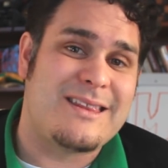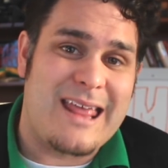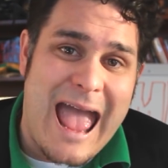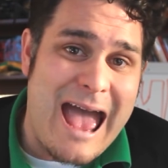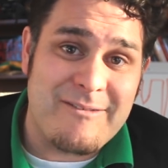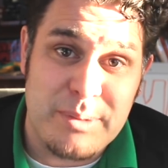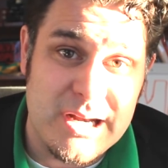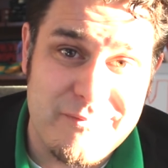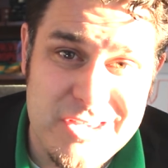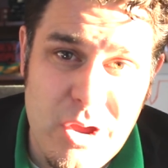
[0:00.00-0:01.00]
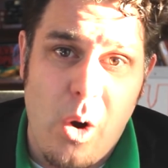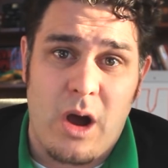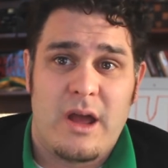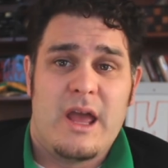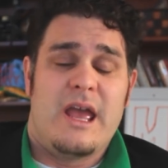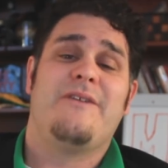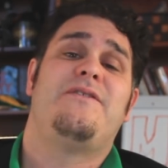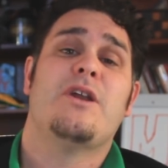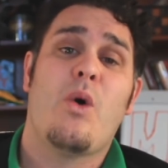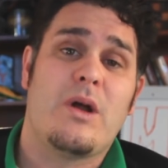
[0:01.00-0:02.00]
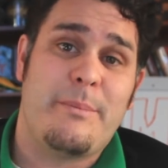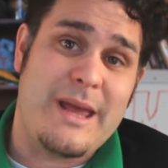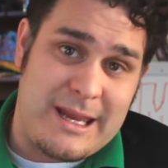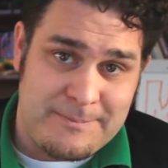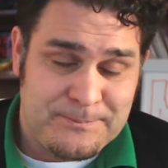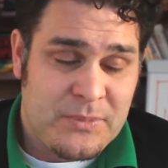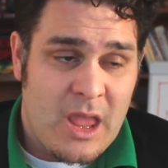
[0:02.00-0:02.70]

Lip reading: that they have been of yore, if you know what I mean.